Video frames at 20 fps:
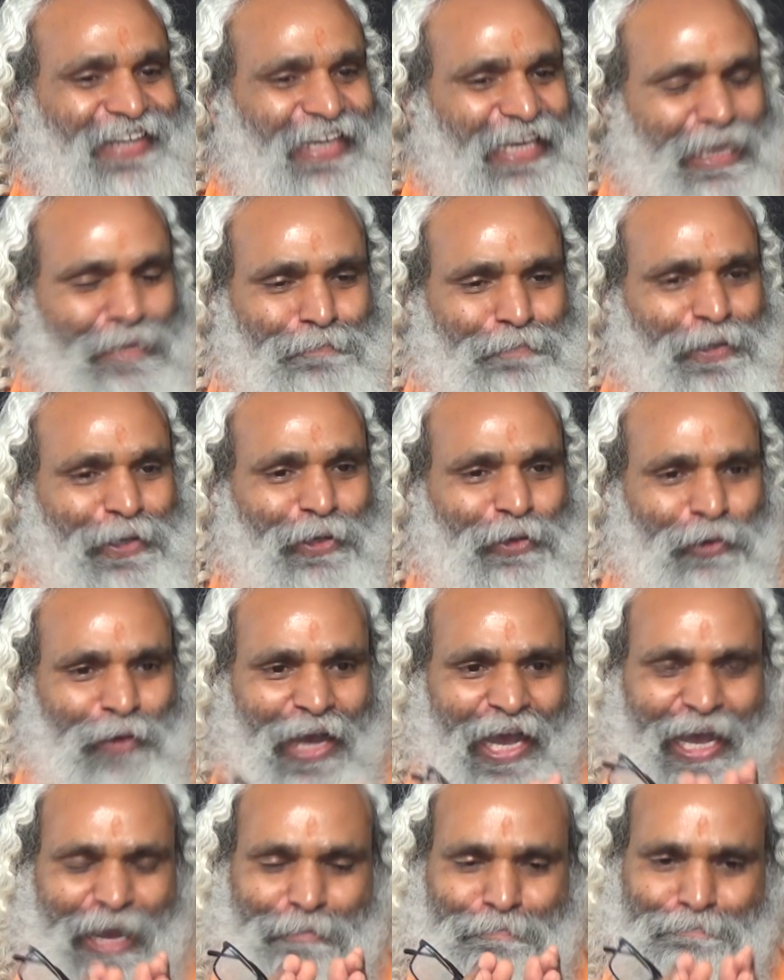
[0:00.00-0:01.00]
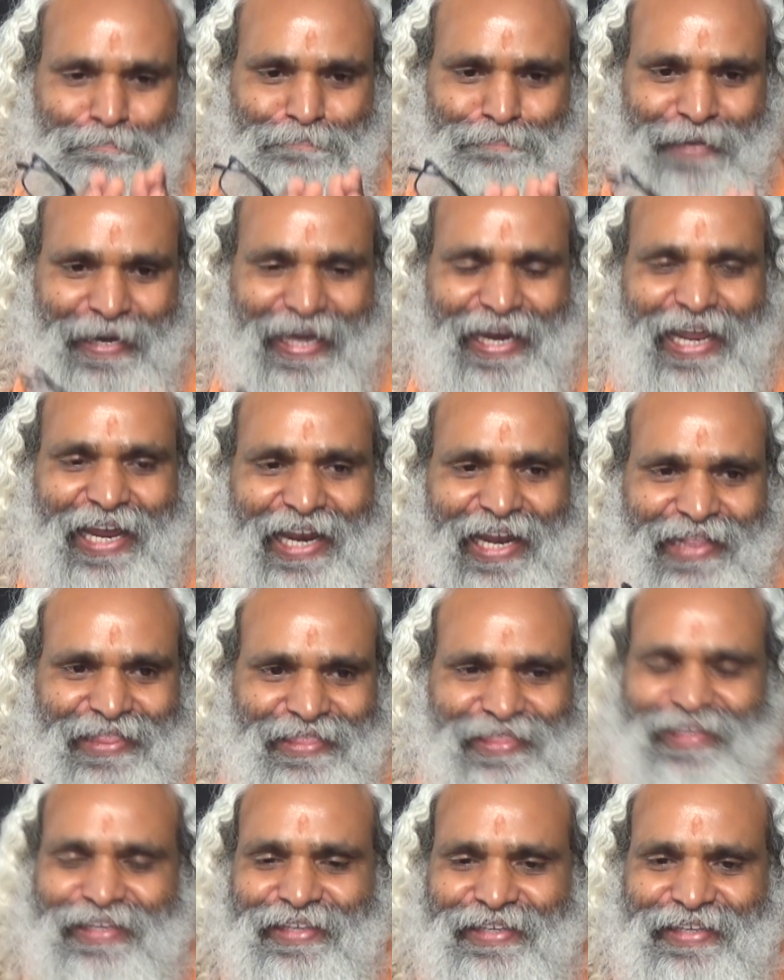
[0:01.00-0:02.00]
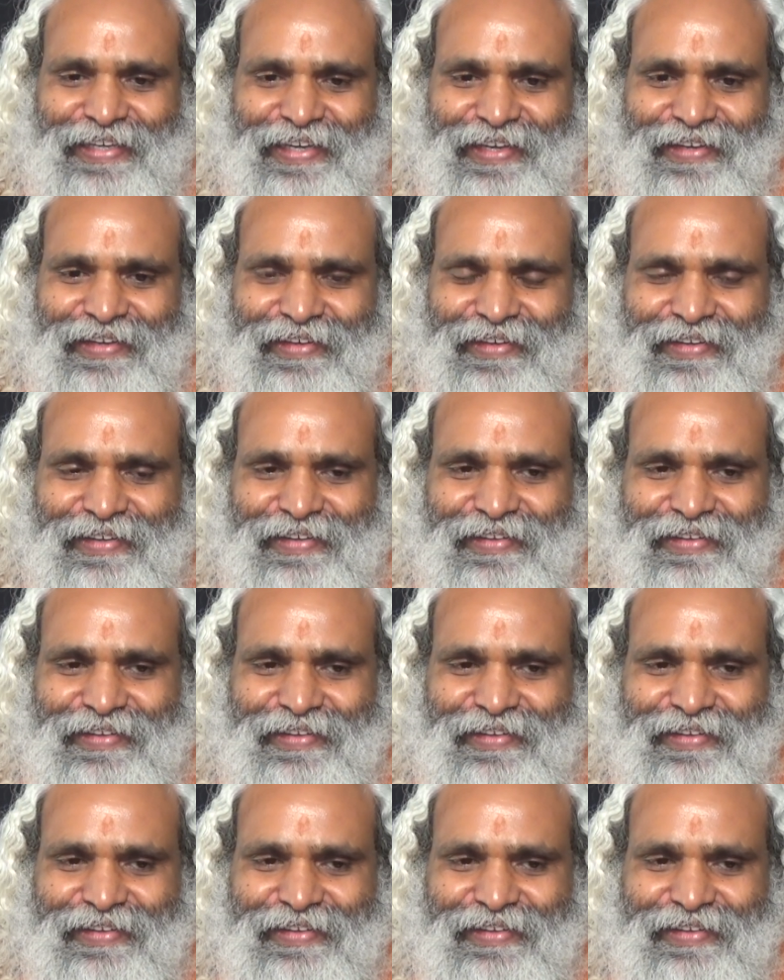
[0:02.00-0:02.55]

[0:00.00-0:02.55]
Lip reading: If you have parallel thinking,